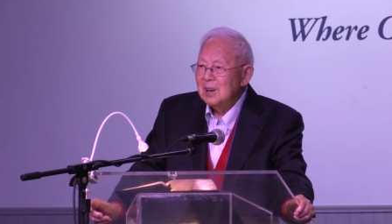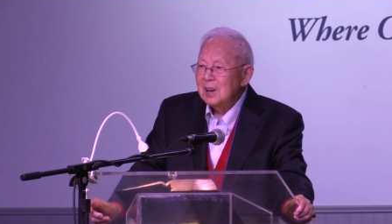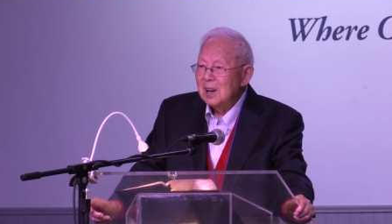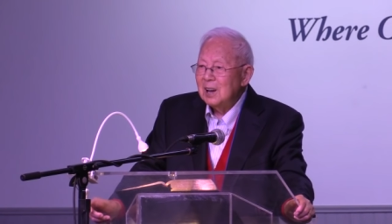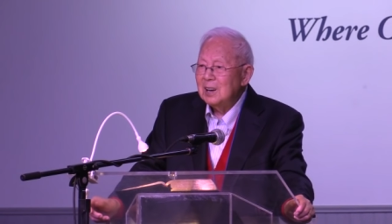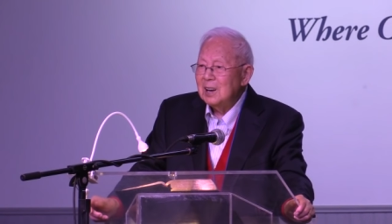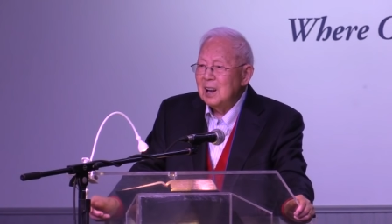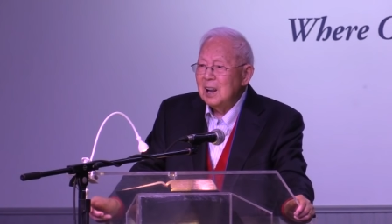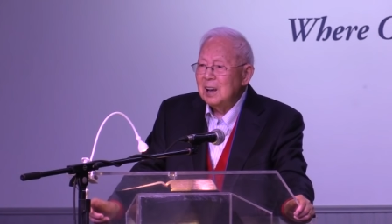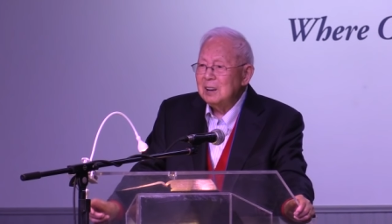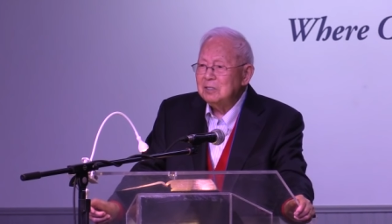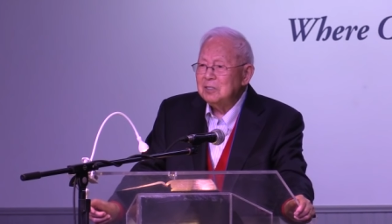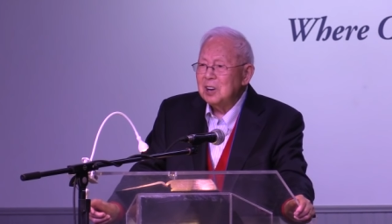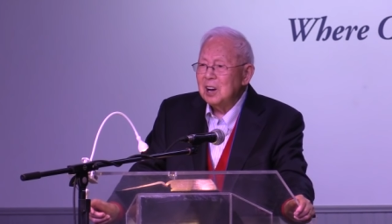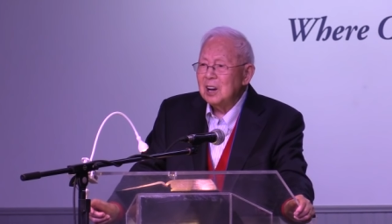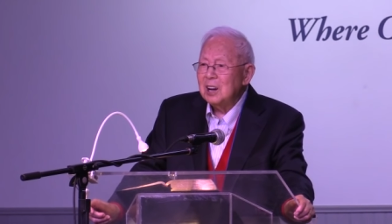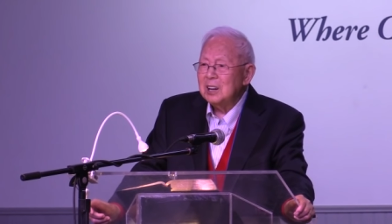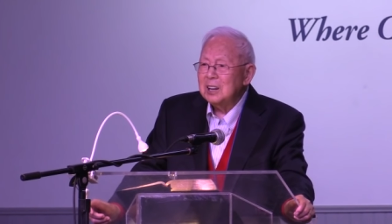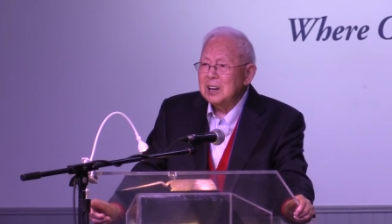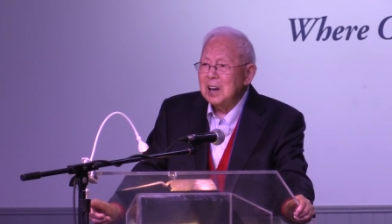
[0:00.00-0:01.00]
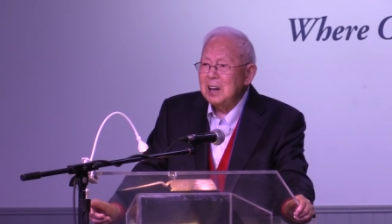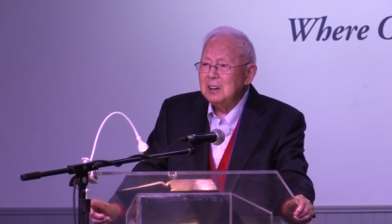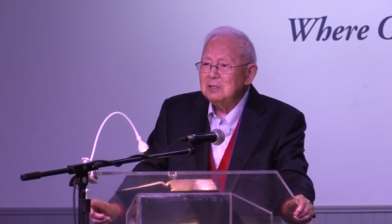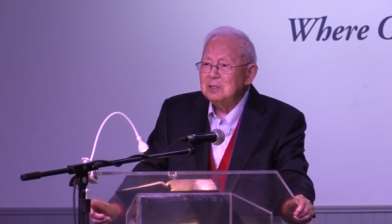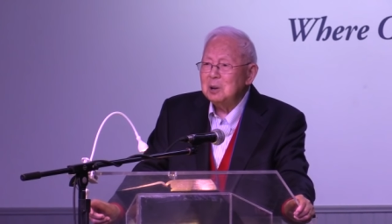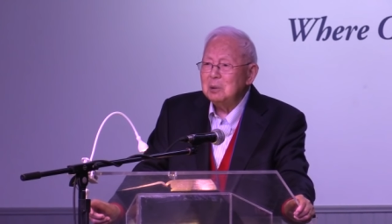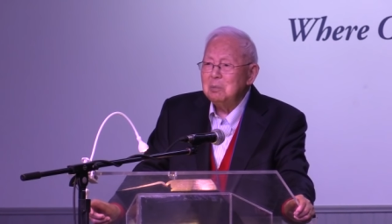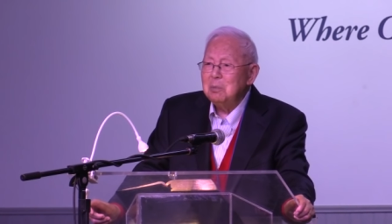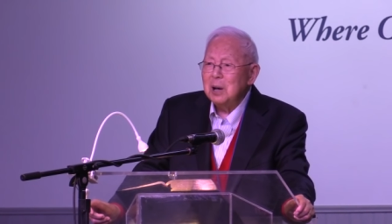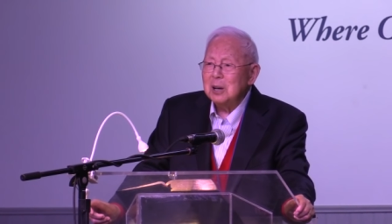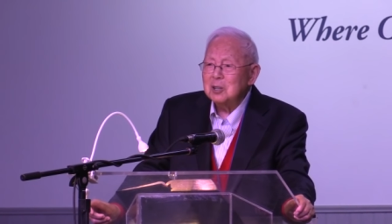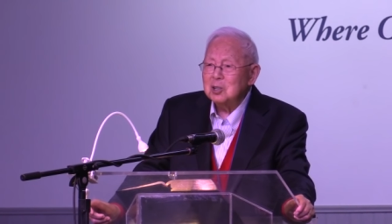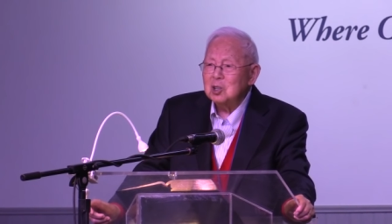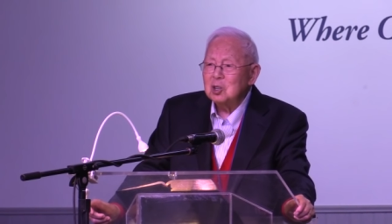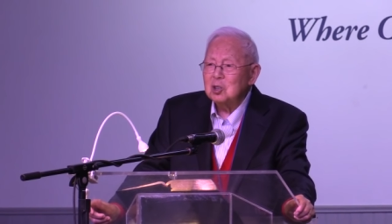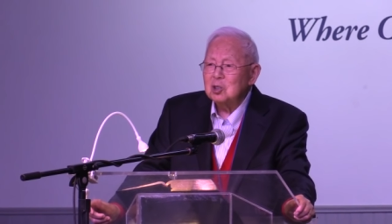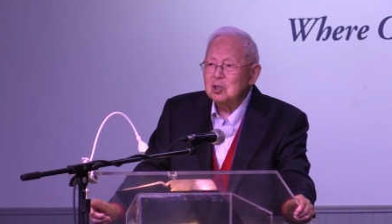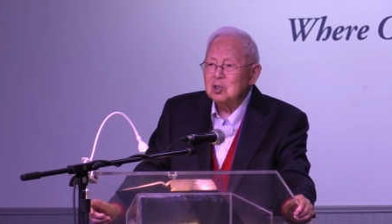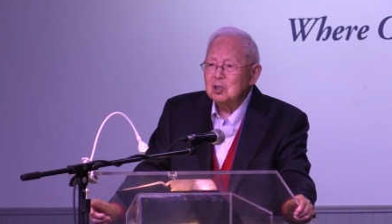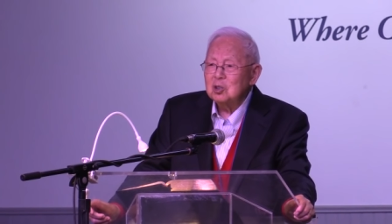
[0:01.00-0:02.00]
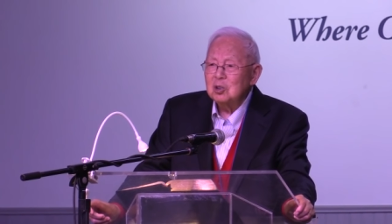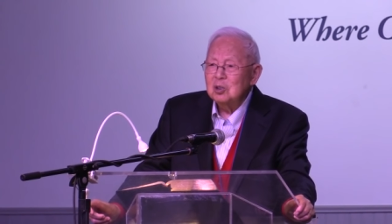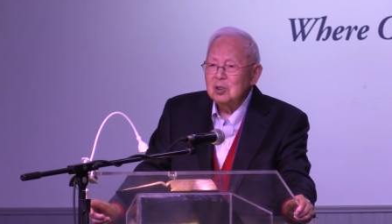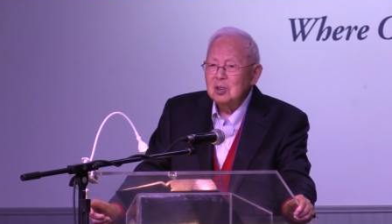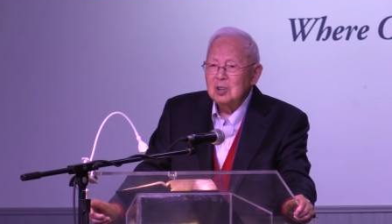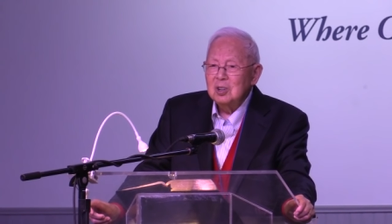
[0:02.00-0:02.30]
and after I gave the message,